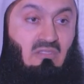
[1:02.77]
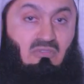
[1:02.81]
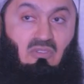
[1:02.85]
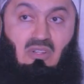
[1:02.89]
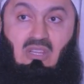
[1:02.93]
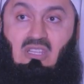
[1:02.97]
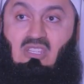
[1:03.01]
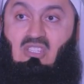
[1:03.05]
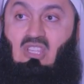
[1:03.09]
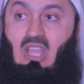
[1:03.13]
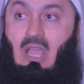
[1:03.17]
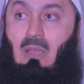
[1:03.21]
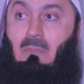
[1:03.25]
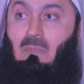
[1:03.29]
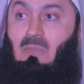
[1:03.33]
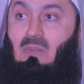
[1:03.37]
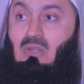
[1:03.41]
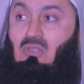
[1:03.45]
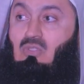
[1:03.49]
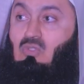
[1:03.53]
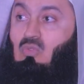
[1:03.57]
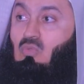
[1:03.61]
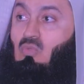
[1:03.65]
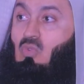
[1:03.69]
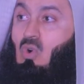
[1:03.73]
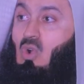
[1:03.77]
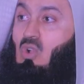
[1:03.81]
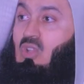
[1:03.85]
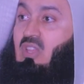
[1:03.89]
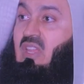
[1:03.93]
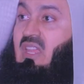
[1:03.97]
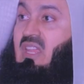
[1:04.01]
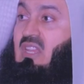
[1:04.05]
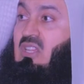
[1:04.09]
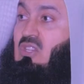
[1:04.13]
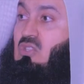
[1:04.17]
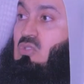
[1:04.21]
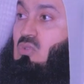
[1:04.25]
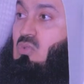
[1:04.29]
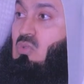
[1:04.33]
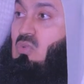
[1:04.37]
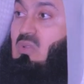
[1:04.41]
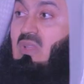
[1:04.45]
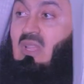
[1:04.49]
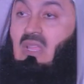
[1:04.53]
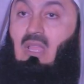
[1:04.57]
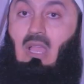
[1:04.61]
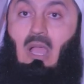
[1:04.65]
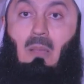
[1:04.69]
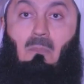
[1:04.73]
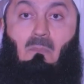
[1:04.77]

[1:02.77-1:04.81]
For example, to walk into